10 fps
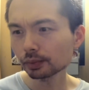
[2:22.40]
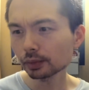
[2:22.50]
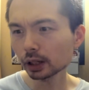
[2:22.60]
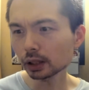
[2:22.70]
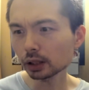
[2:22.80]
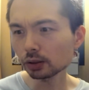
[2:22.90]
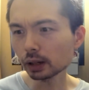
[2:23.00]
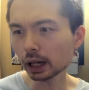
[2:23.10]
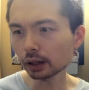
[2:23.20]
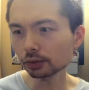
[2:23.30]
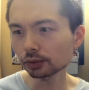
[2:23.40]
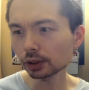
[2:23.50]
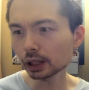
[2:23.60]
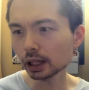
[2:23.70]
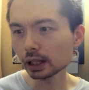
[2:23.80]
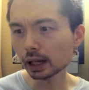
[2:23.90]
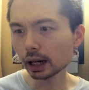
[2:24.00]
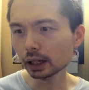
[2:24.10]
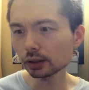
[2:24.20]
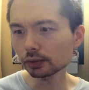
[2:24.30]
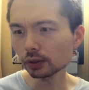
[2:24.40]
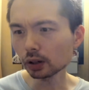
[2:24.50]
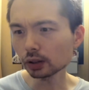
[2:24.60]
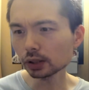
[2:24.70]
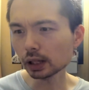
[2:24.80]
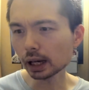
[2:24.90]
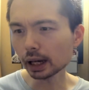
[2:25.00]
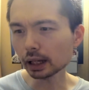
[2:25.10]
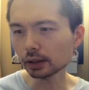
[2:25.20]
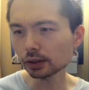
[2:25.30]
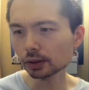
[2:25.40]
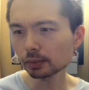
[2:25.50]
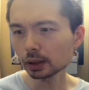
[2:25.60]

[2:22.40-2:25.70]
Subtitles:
And then you add 3. That is 38.